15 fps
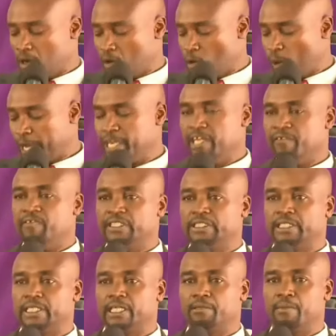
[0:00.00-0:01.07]
when he
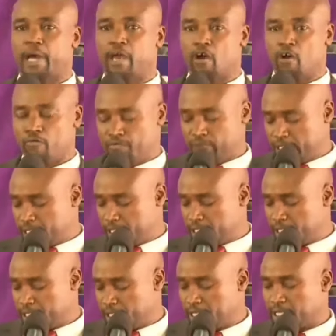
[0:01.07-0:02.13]
visited my
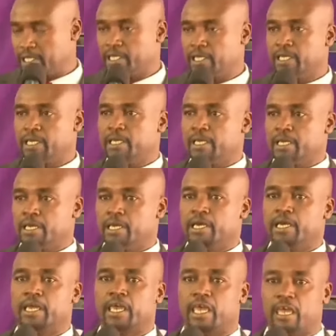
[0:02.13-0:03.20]
office,
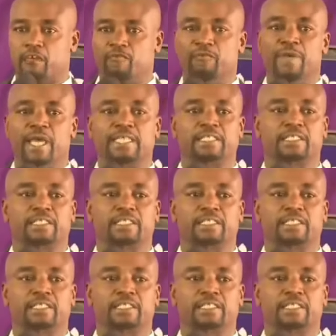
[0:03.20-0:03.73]
gave me a